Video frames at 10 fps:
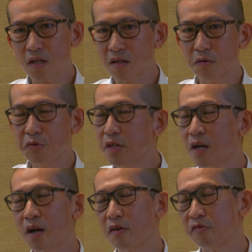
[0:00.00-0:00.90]
We
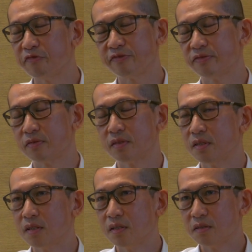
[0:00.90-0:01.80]
have
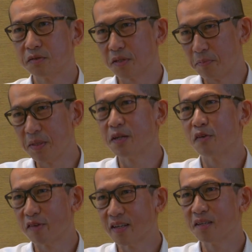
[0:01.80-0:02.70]
a bit of
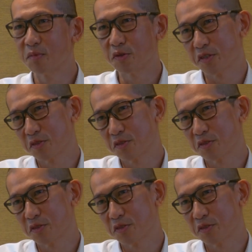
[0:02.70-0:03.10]
land in Mauritius.